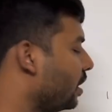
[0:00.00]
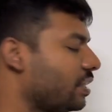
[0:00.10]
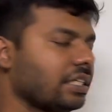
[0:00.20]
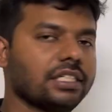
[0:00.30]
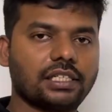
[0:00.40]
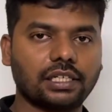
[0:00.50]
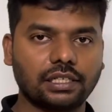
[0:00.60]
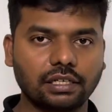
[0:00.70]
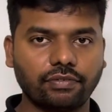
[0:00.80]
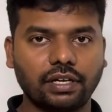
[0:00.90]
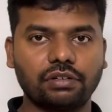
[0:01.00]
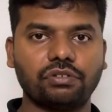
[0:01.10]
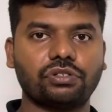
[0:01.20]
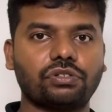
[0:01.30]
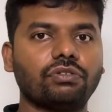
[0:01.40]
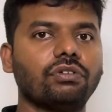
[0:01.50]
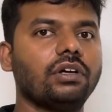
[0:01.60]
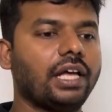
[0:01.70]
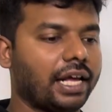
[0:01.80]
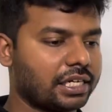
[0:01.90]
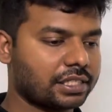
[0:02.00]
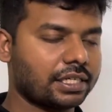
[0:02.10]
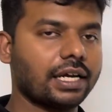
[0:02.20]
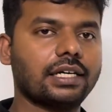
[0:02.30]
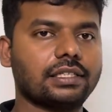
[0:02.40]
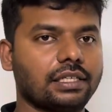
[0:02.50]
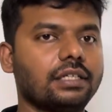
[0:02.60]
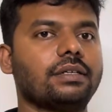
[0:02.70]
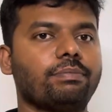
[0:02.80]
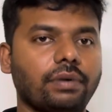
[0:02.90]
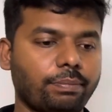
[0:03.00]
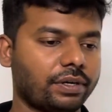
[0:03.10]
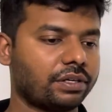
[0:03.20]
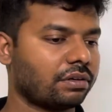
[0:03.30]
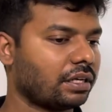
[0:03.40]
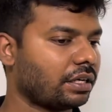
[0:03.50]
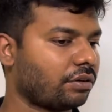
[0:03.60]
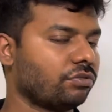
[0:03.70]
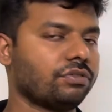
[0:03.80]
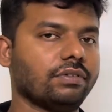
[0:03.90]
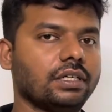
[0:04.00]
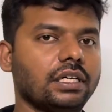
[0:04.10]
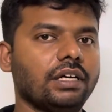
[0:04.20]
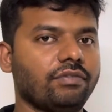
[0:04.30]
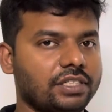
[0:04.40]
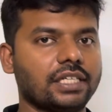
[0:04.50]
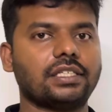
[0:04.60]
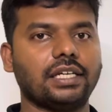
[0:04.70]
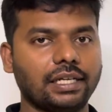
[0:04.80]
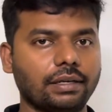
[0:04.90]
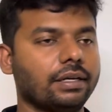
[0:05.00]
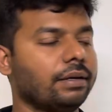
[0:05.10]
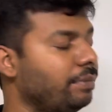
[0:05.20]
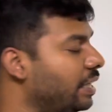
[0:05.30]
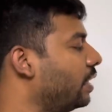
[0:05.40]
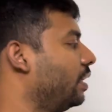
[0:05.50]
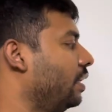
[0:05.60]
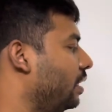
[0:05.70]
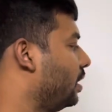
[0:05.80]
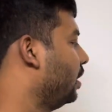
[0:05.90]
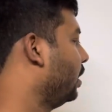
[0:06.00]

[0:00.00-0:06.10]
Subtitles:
is such a technique where you used to extract that particular root word which has a meaning in it.